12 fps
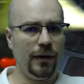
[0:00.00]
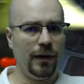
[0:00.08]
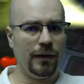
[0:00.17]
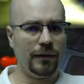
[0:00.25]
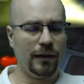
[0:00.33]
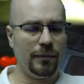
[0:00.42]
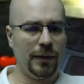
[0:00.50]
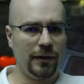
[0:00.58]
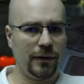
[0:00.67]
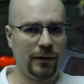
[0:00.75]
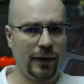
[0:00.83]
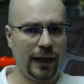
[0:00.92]
little bit
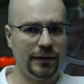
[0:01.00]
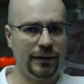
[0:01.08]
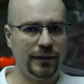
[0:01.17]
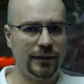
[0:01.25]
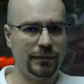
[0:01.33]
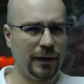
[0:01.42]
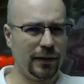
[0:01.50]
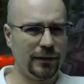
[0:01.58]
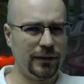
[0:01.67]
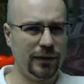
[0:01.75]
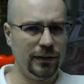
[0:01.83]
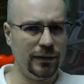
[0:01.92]
courageous, but
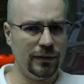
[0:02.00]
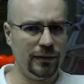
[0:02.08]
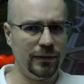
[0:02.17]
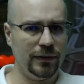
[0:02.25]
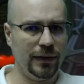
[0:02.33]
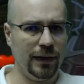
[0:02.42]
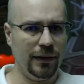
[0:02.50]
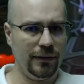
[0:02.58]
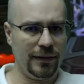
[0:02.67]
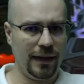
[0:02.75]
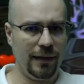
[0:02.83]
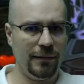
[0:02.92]
also
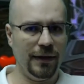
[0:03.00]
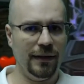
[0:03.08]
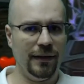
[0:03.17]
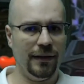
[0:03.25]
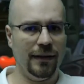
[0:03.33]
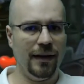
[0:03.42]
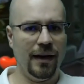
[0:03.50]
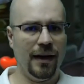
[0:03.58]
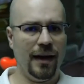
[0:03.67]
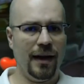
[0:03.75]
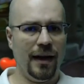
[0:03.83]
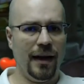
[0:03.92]
timid,
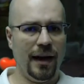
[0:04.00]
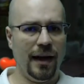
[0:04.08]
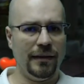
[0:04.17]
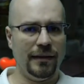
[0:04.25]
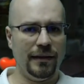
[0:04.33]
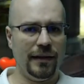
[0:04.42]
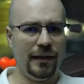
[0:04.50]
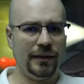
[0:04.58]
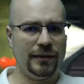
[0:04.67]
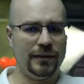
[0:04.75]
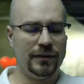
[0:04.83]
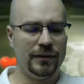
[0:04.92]
and they
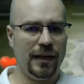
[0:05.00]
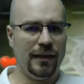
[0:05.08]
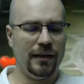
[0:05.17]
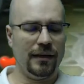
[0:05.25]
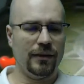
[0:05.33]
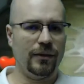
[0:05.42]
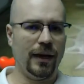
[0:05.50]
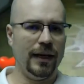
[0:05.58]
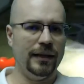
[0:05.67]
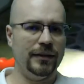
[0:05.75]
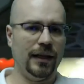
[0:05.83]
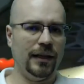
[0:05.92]
did a
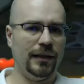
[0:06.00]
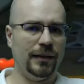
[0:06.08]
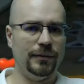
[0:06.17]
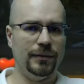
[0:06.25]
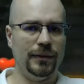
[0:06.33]
great job.